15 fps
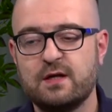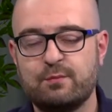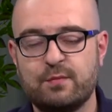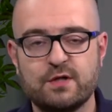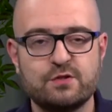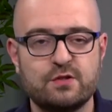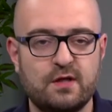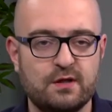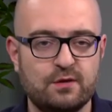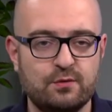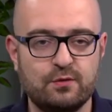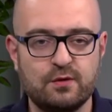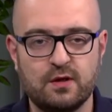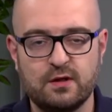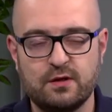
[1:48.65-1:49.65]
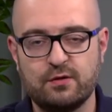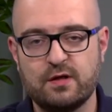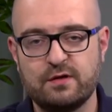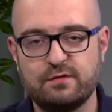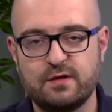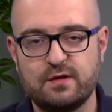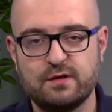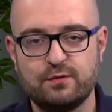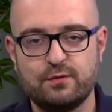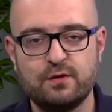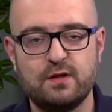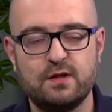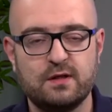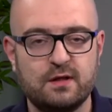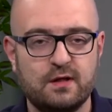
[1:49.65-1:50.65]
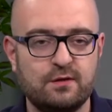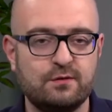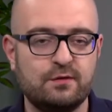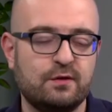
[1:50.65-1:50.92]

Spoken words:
Much like Google, you have a Google account,